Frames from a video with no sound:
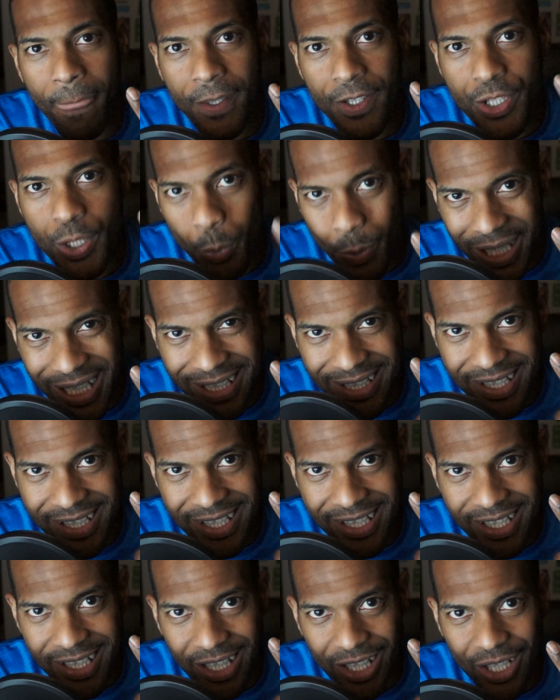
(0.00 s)

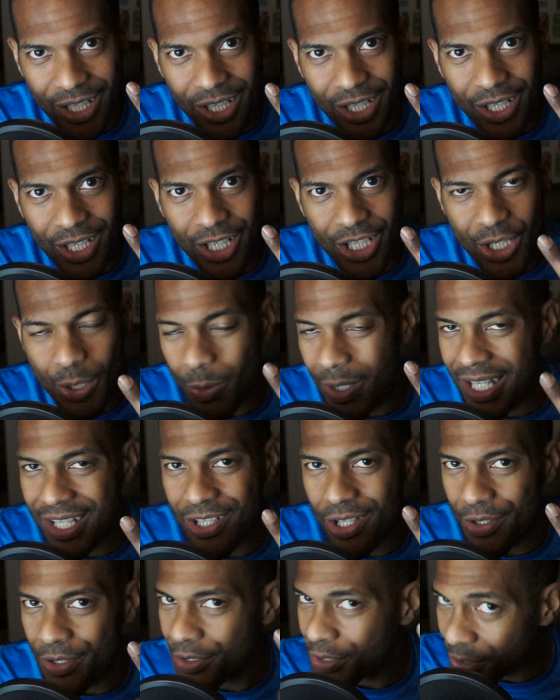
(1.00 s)
Twins,
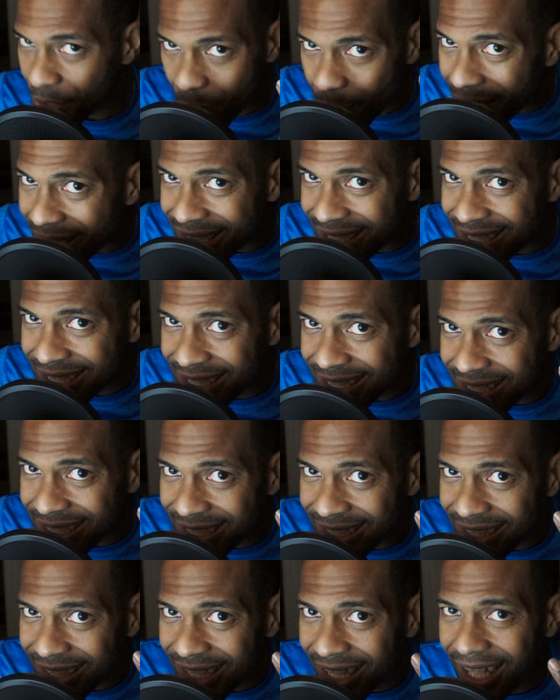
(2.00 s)
although they're
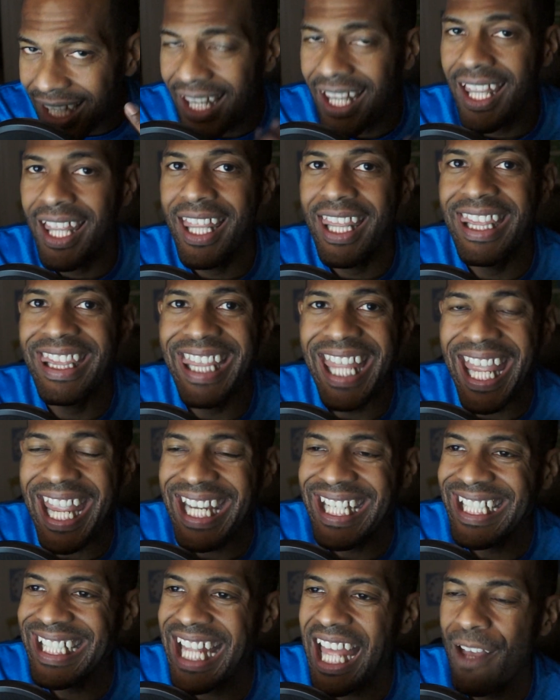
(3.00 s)
twins, they
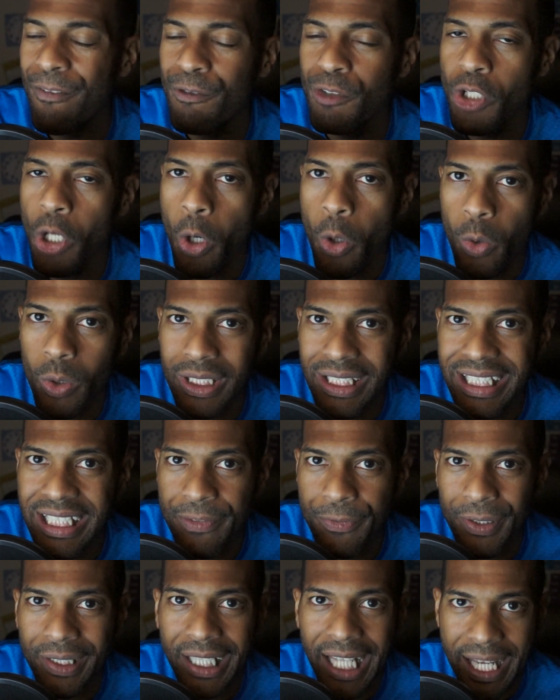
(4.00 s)
can have totally
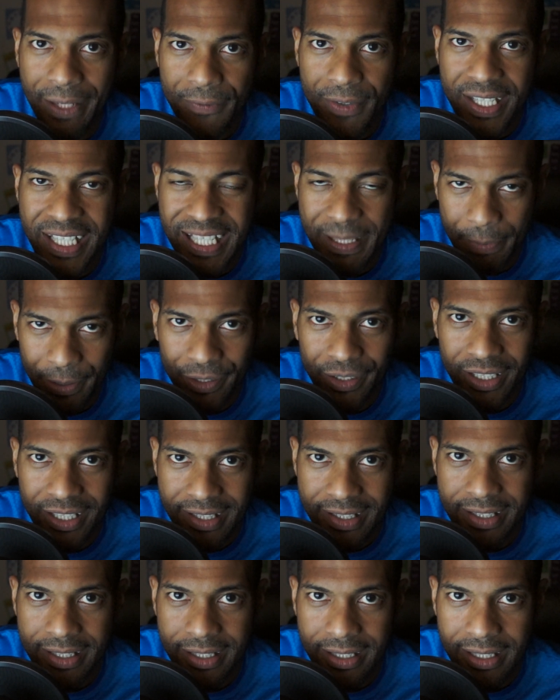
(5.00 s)
different life
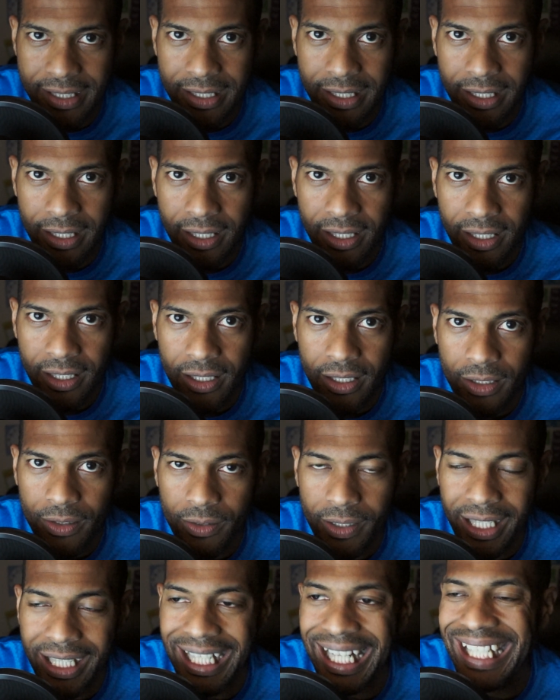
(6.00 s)
experiences,
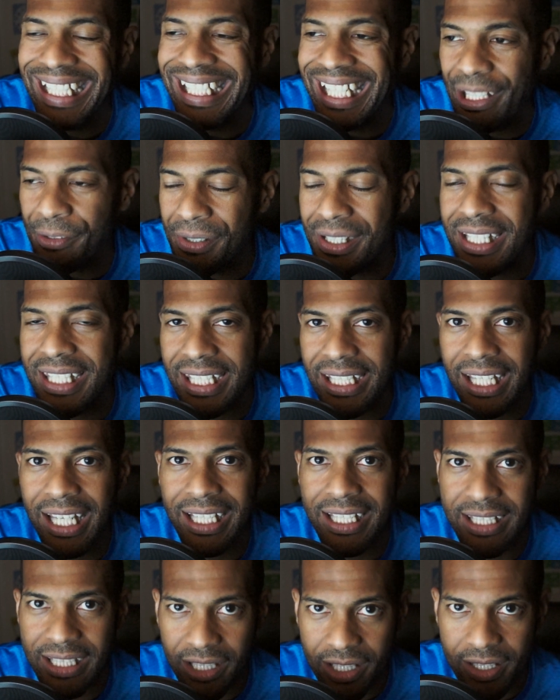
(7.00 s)
right? And I
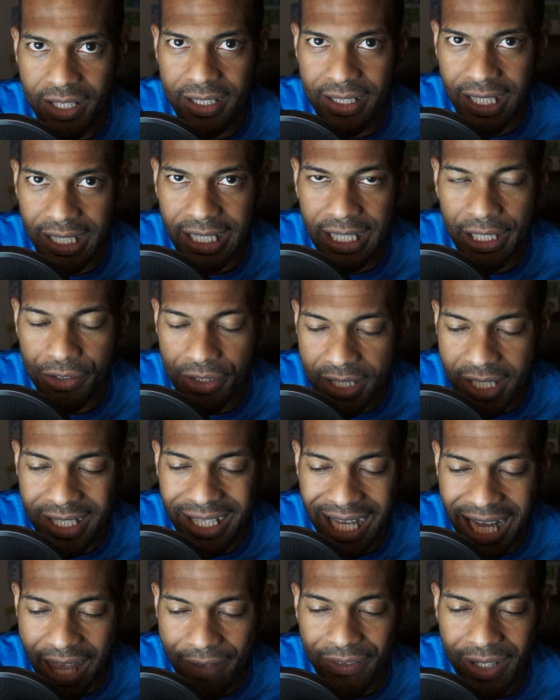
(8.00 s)
can tell you this, I guarantee
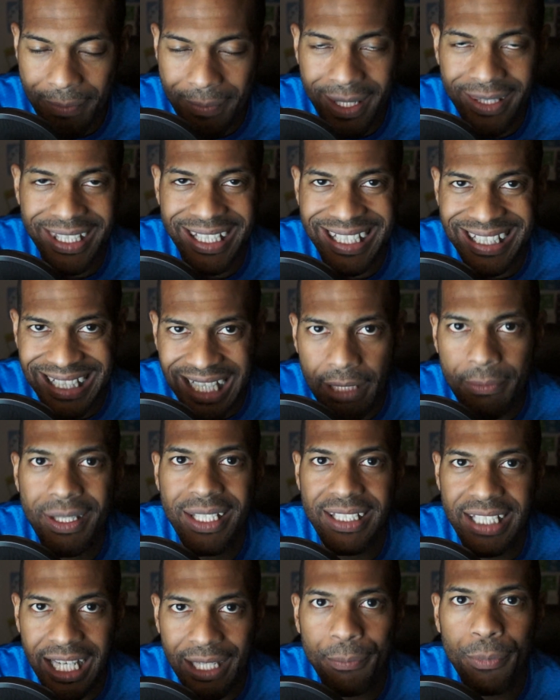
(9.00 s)
they have not met the same
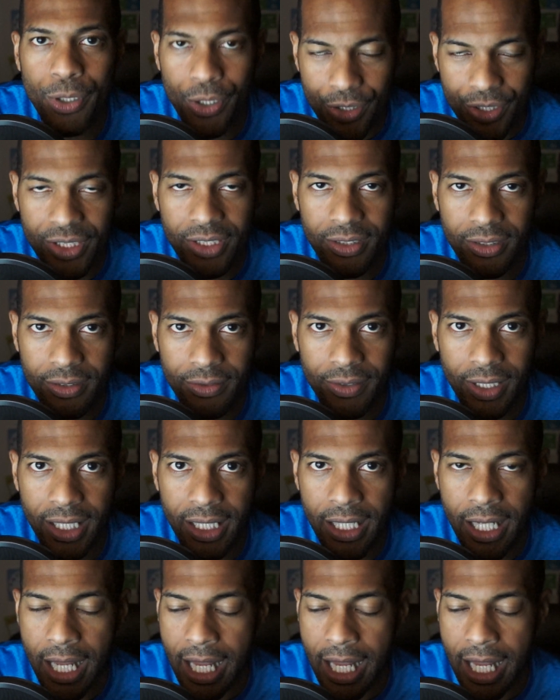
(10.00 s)
exact person, right?